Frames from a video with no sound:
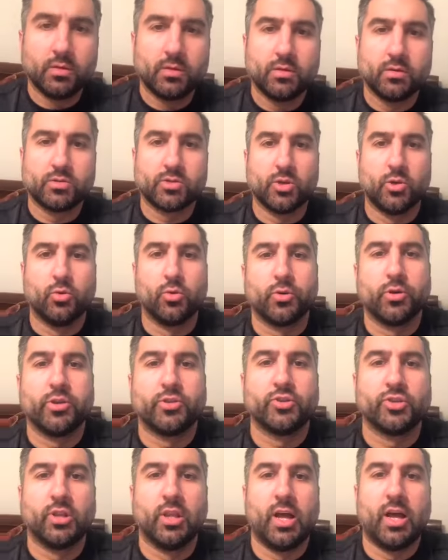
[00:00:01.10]
So we're in
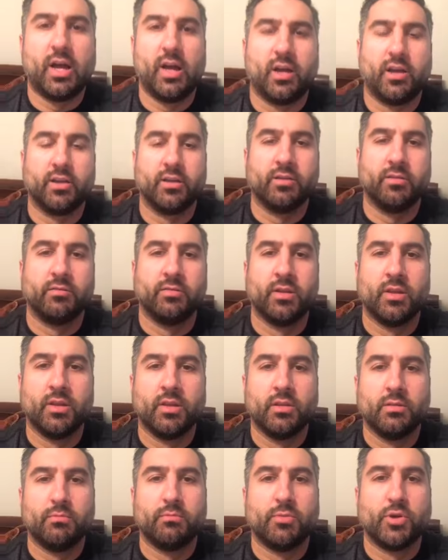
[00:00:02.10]
July, and
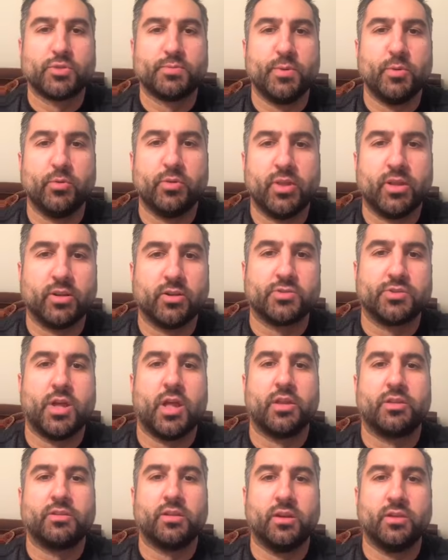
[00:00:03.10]
most people think there's
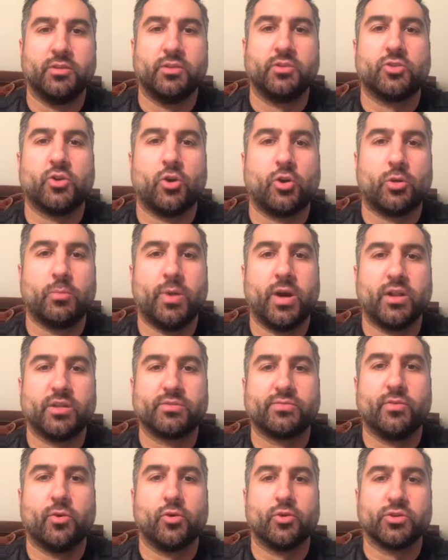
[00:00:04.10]
not a ton to talk about as
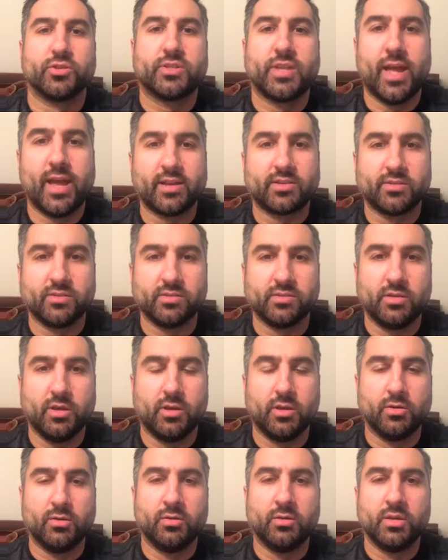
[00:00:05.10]
far as taxes
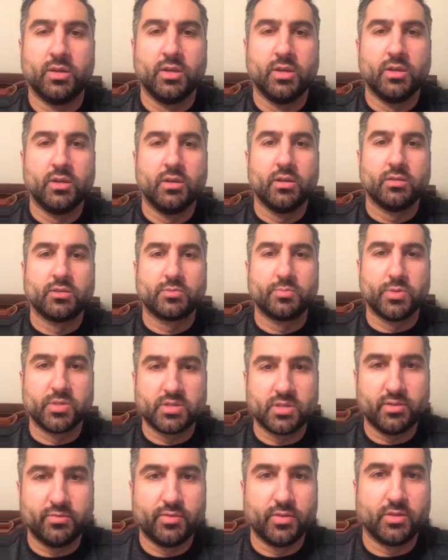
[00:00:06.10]
go,
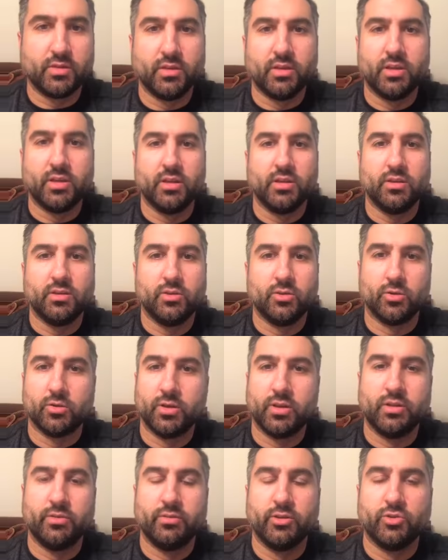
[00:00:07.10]
specifically your
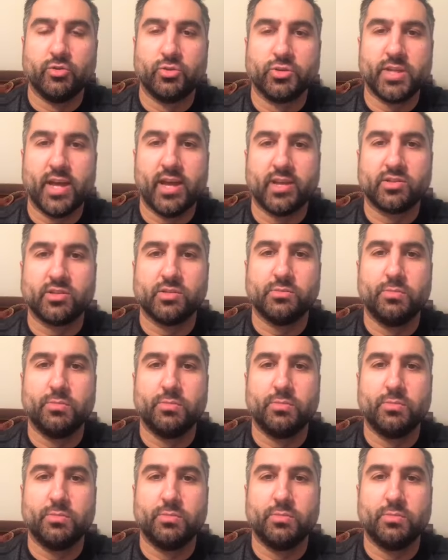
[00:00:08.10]
individual taxes.